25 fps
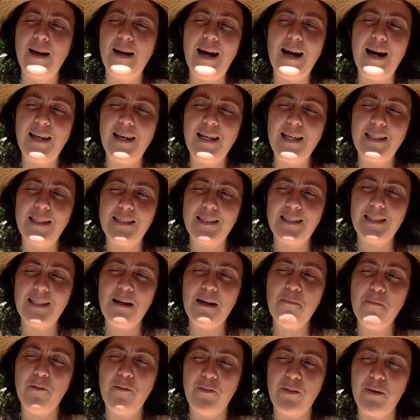At least
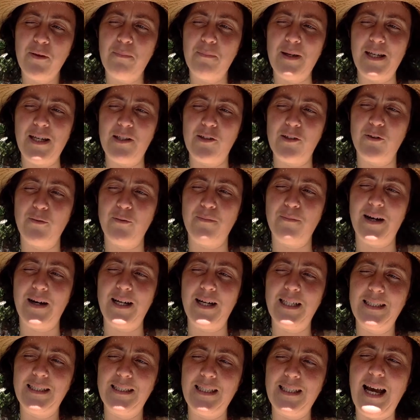some of the beetle
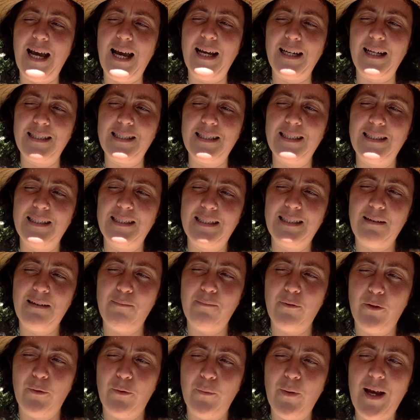mites act in
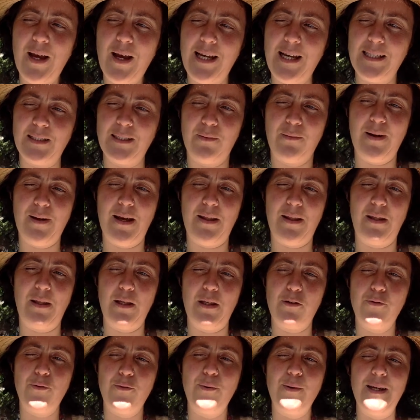similar ways around
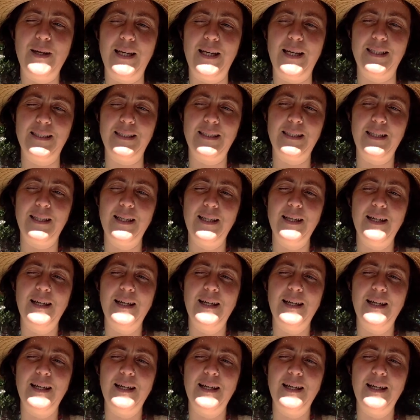the trees.